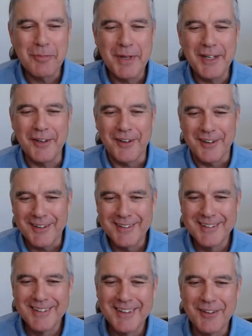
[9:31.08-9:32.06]
Peter,
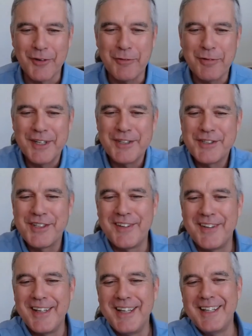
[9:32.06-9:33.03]
we finished
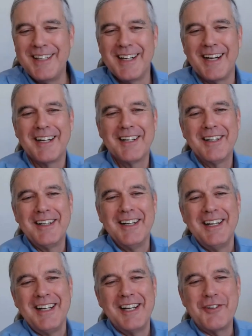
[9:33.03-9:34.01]
the uh,
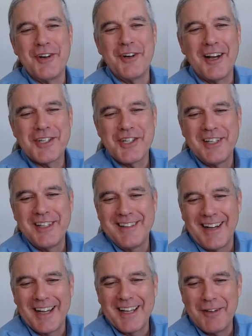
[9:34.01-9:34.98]

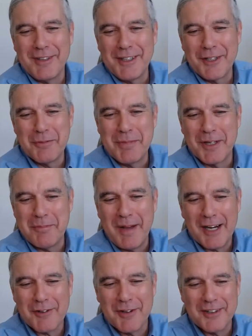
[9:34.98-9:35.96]
introduction. I gave a little bit of
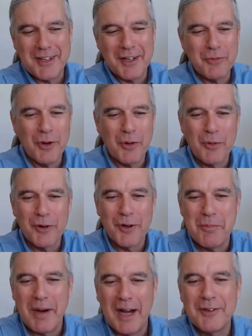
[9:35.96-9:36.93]
background on what we're
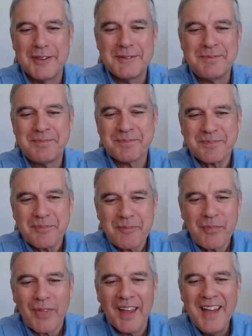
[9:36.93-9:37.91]
about.
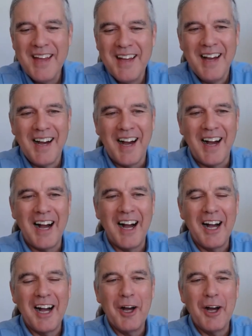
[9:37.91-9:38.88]

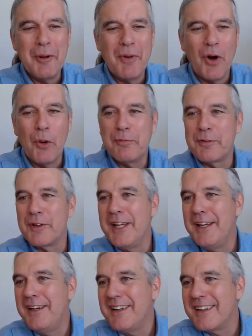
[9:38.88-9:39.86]
Um,
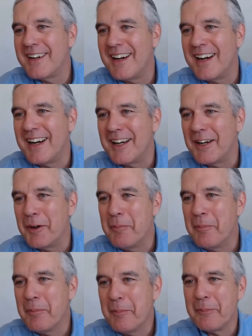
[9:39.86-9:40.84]
hopefully,
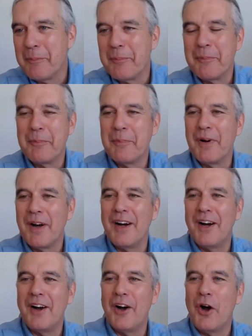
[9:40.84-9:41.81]
um, uh,
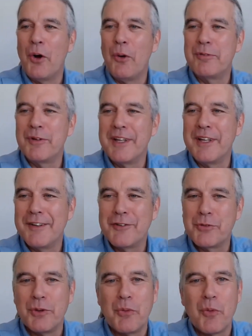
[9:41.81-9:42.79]
uh, hopefully
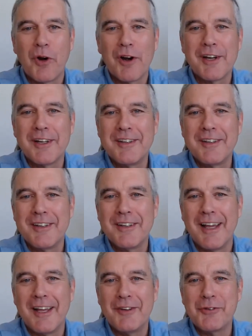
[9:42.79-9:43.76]
this will work the,
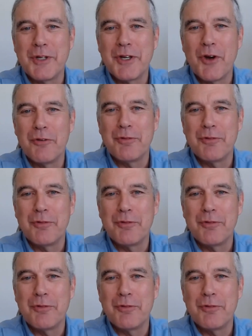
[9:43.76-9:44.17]
as we go